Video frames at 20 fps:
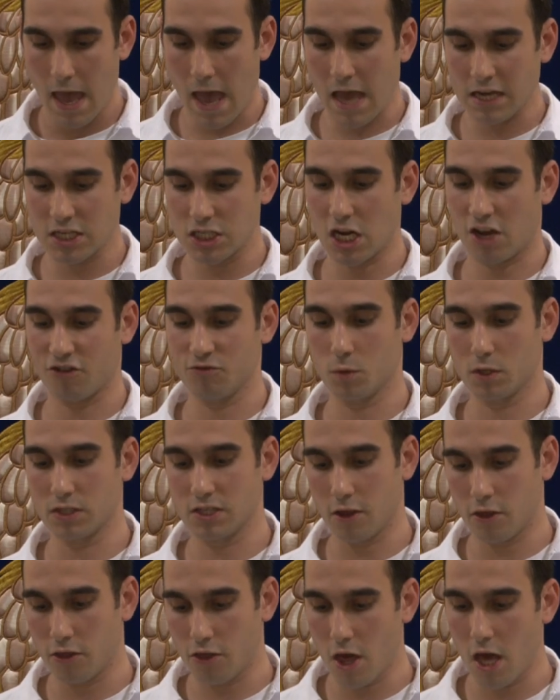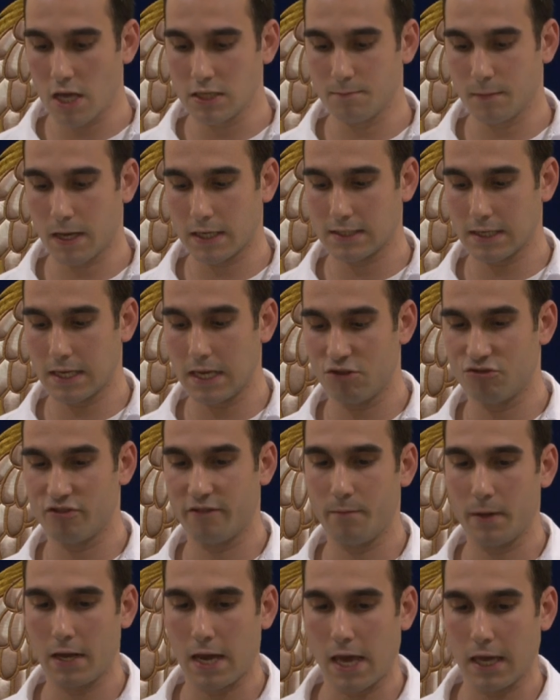Asher was the third Mazkir
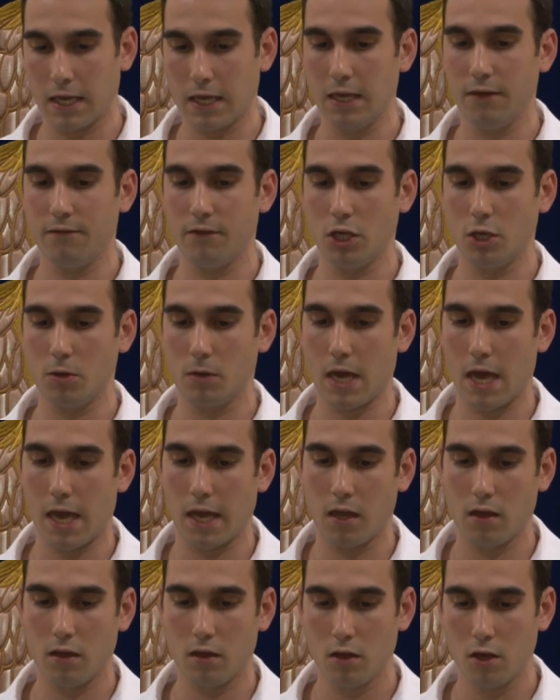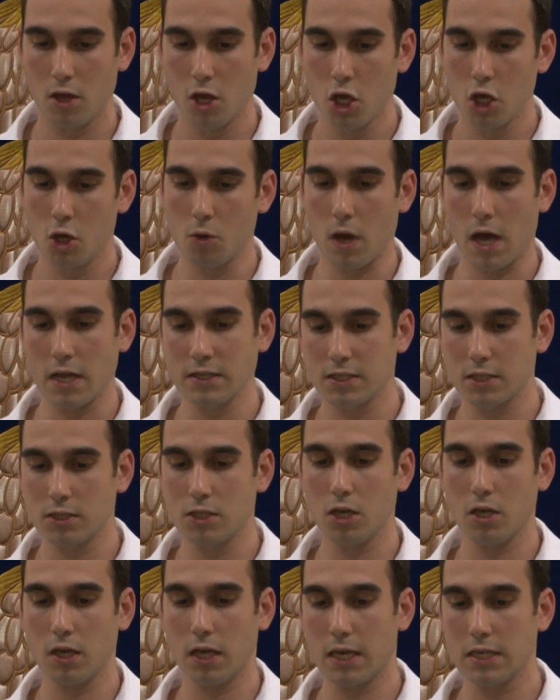of B'nai Akiva UK, who
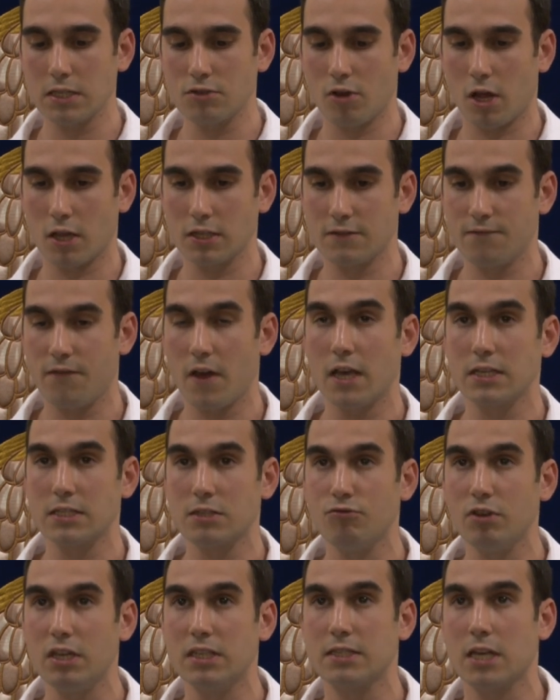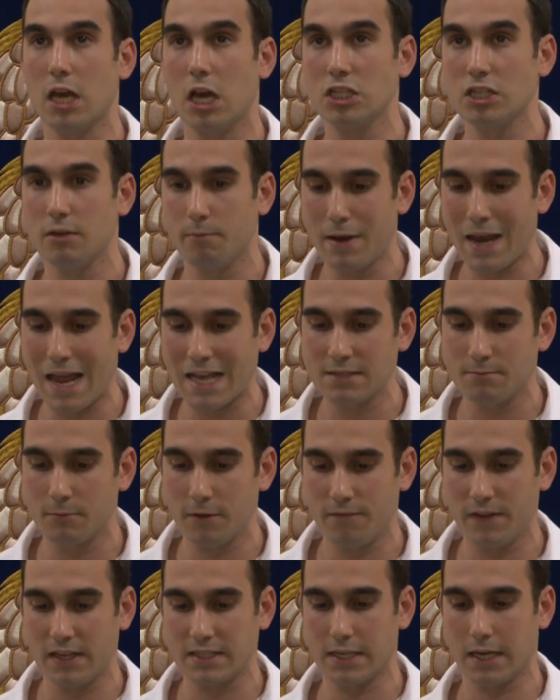undertook Israel's first research in
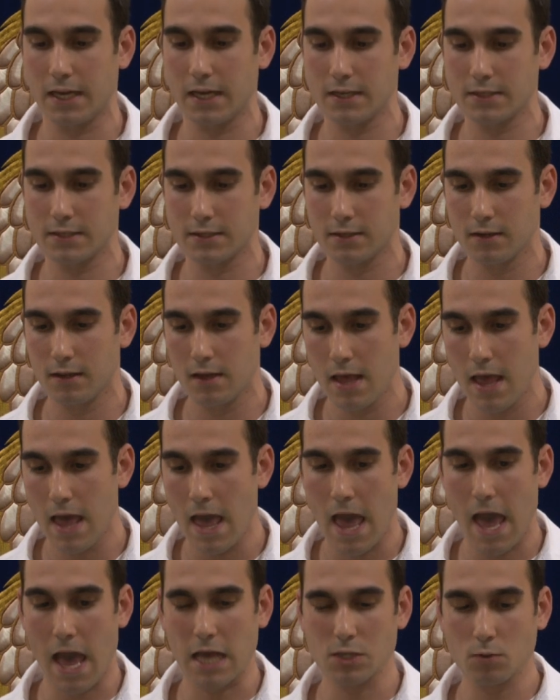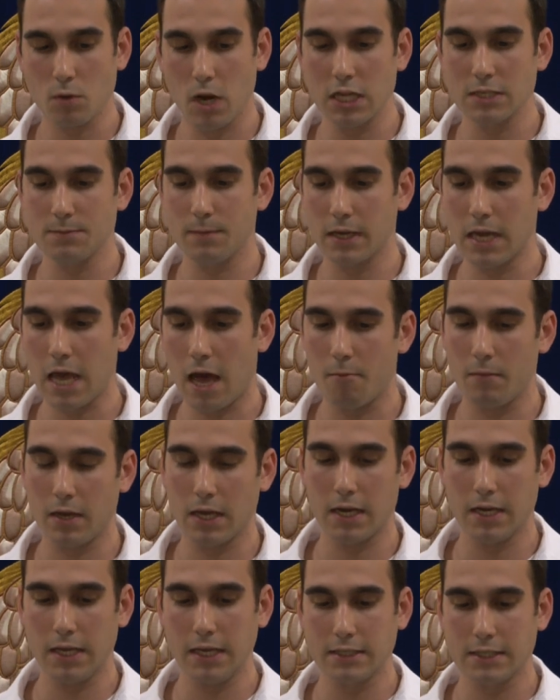plasma physics, as well as
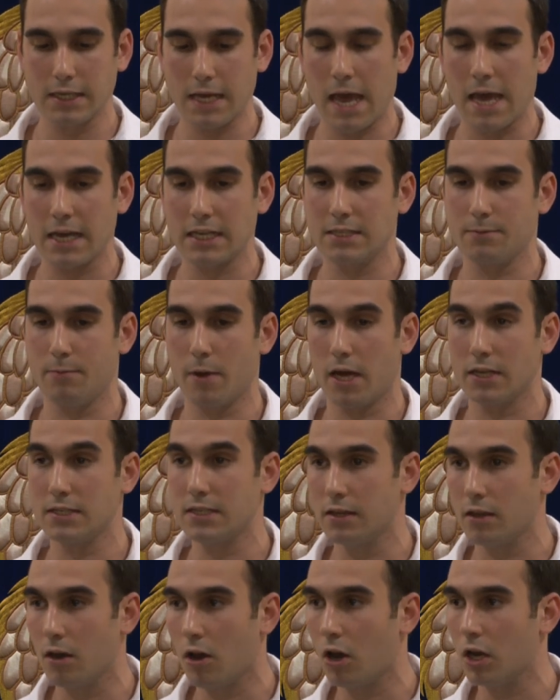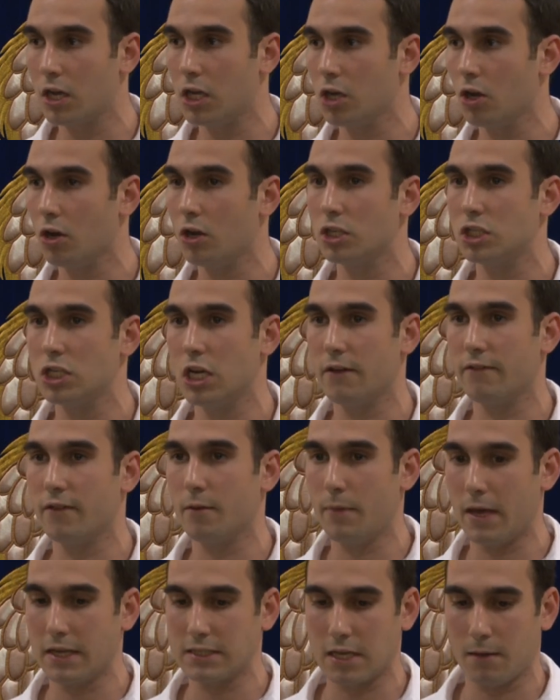becoming a leading expert in the archaeology of
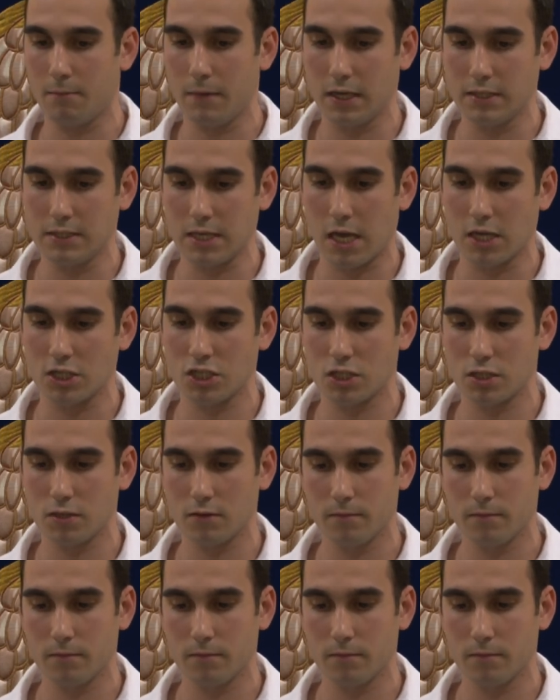the Bet HaMikdash.